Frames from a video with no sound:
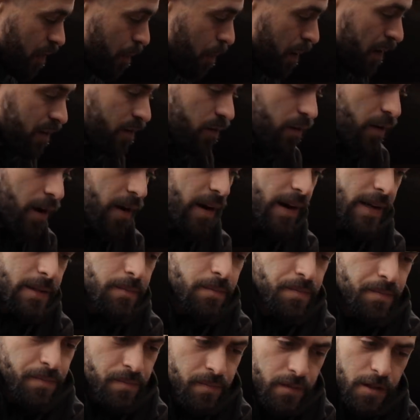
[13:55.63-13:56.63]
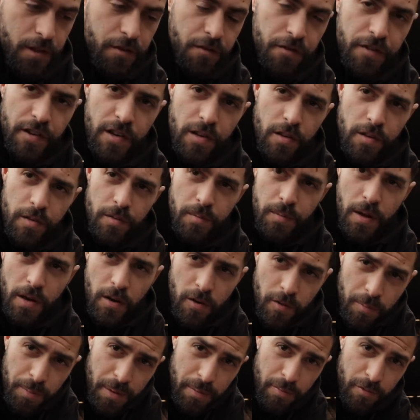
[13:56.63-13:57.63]
the bundle going you feel a
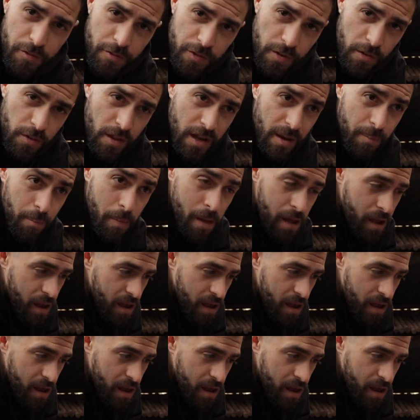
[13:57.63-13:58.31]
lot of people feel that